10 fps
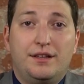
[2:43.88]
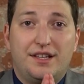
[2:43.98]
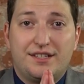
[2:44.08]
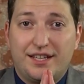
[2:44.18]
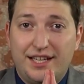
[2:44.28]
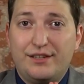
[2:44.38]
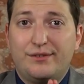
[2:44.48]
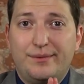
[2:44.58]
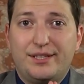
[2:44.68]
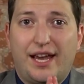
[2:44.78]
This can
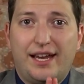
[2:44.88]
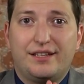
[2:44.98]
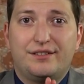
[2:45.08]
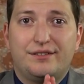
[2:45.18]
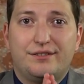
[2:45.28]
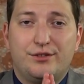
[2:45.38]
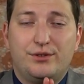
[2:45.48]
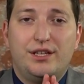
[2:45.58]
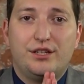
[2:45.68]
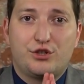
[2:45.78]
even be taken to
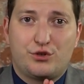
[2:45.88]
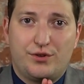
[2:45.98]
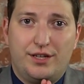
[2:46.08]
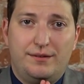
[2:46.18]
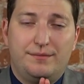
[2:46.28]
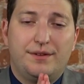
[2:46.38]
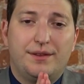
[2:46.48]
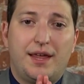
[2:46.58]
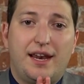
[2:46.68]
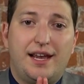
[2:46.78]
the extreme
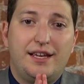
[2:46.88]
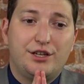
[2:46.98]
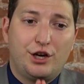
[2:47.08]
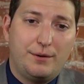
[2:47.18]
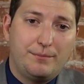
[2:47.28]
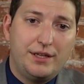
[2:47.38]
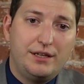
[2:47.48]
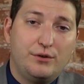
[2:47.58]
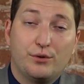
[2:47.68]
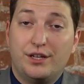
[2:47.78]
that a
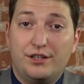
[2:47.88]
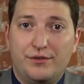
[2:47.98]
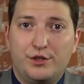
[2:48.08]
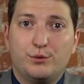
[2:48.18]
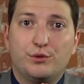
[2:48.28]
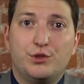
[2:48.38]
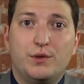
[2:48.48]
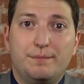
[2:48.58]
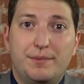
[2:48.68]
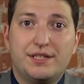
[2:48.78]
company or an individual
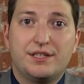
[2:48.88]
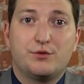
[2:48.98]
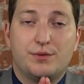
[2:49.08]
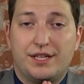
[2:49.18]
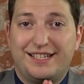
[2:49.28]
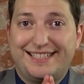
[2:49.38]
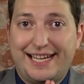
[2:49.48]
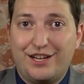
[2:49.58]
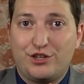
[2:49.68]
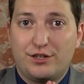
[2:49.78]
doing business with a
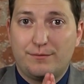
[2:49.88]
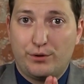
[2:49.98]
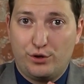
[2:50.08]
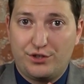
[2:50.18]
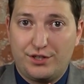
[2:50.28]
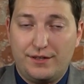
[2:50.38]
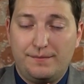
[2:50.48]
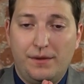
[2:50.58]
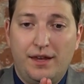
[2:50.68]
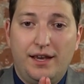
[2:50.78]
sanctioned
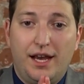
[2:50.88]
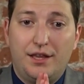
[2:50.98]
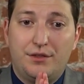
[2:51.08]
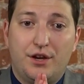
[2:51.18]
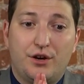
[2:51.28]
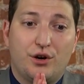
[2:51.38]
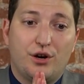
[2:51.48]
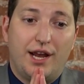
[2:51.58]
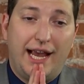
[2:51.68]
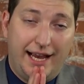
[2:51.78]
person and they
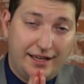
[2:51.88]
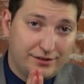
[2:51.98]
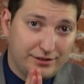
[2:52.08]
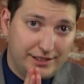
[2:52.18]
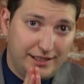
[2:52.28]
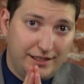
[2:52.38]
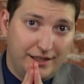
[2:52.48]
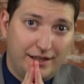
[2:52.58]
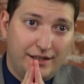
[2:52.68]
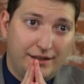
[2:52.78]
are handling
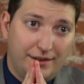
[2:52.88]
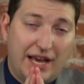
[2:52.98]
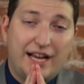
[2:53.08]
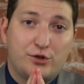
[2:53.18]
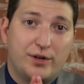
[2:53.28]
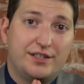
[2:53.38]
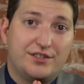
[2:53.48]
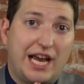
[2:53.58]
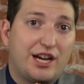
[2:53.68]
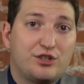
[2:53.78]
that
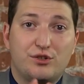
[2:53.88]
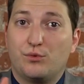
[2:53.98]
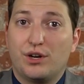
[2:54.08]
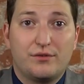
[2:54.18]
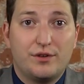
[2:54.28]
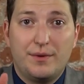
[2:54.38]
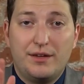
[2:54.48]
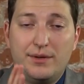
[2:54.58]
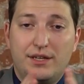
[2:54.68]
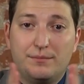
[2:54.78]
transaction, whatever it may
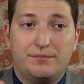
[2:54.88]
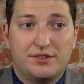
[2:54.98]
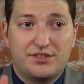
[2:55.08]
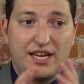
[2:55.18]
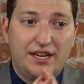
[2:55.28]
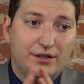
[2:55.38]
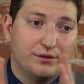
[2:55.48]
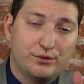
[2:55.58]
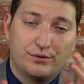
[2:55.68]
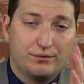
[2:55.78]
be, a
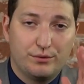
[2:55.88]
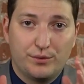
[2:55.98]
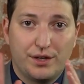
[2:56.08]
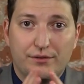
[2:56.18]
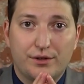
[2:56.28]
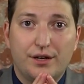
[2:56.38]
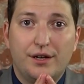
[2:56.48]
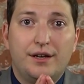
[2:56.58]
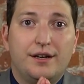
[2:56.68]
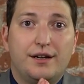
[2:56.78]
sale or whatever,
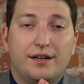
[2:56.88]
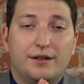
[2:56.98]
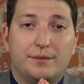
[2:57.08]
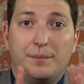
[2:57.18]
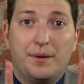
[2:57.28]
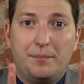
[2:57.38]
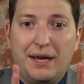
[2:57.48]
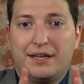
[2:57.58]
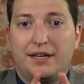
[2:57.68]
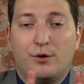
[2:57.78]

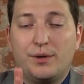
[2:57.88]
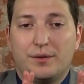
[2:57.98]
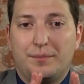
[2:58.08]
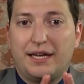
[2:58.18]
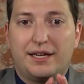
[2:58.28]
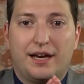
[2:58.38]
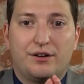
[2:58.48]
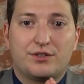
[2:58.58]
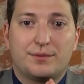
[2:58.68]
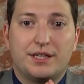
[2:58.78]
opening a bank account
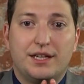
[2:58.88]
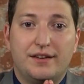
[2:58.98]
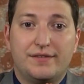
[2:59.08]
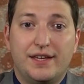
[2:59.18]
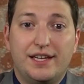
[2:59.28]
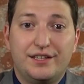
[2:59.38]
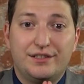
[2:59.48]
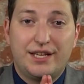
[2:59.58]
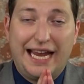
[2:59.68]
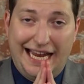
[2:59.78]
or something, if it
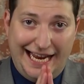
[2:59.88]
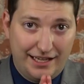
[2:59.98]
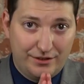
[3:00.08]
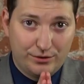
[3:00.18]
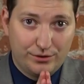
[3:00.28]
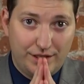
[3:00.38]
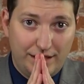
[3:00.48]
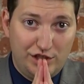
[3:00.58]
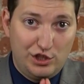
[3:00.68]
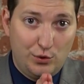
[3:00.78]
is handled
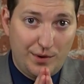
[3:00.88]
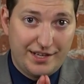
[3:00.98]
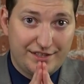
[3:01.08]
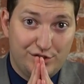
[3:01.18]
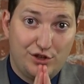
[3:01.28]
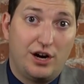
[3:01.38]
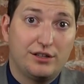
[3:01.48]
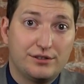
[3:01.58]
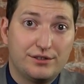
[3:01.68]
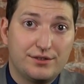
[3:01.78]
in U.S.
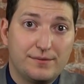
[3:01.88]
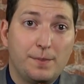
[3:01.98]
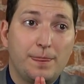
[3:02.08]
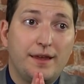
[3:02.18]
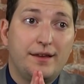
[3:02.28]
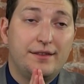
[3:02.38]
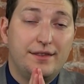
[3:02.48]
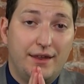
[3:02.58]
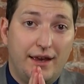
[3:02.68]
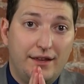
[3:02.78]
dollars,
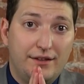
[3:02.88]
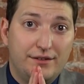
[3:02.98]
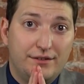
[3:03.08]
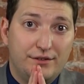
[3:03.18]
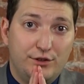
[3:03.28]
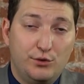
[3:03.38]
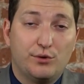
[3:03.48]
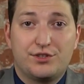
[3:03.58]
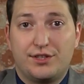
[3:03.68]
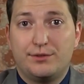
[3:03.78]
then you
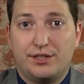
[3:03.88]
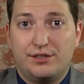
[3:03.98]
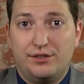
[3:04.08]
are subject